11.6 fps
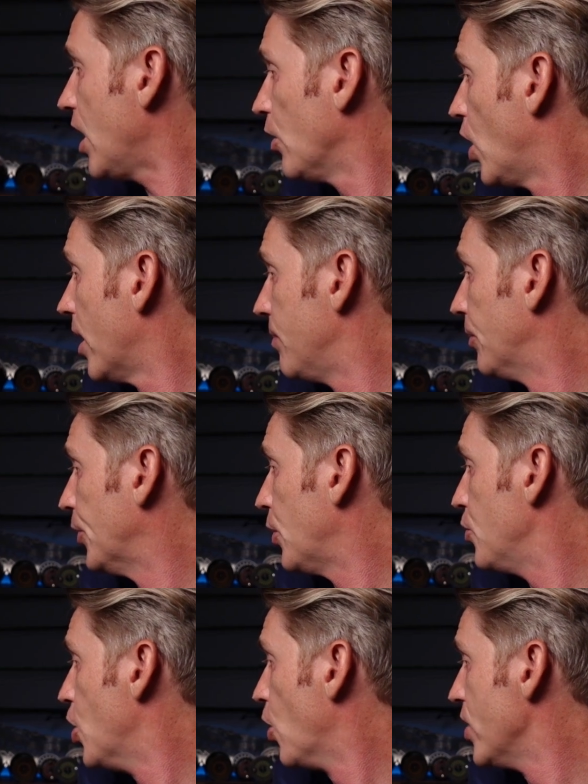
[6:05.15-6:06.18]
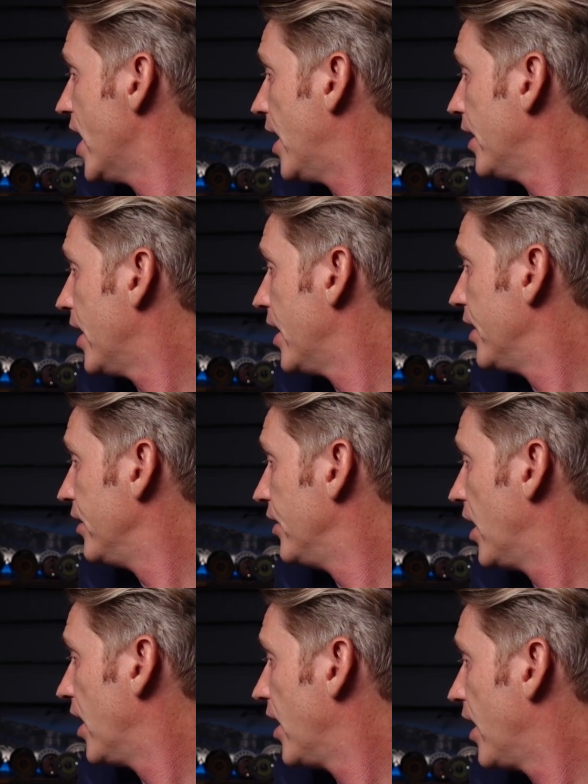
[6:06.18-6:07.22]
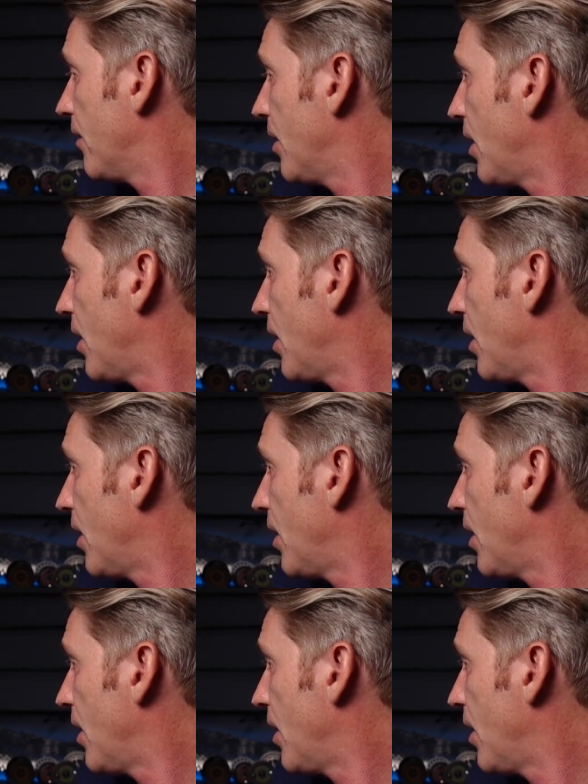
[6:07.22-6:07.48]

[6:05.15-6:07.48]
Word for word: A lot of people don't know yet and uh,